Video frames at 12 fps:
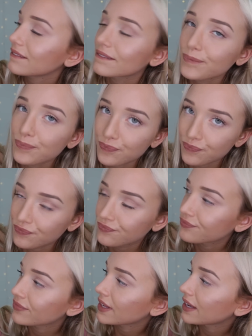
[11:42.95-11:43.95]

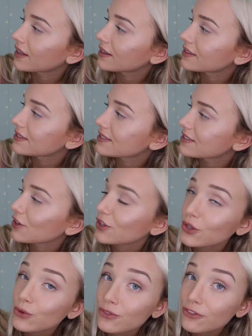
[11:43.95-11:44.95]
Mm-hmm. And this is a
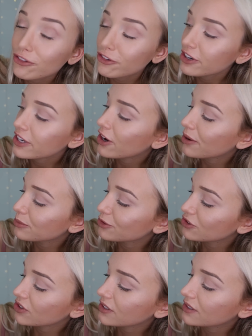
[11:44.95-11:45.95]
gluten-free
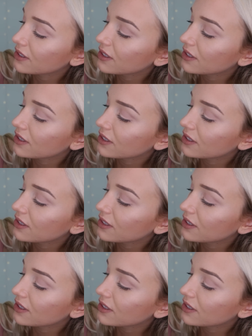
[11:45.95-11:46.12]
option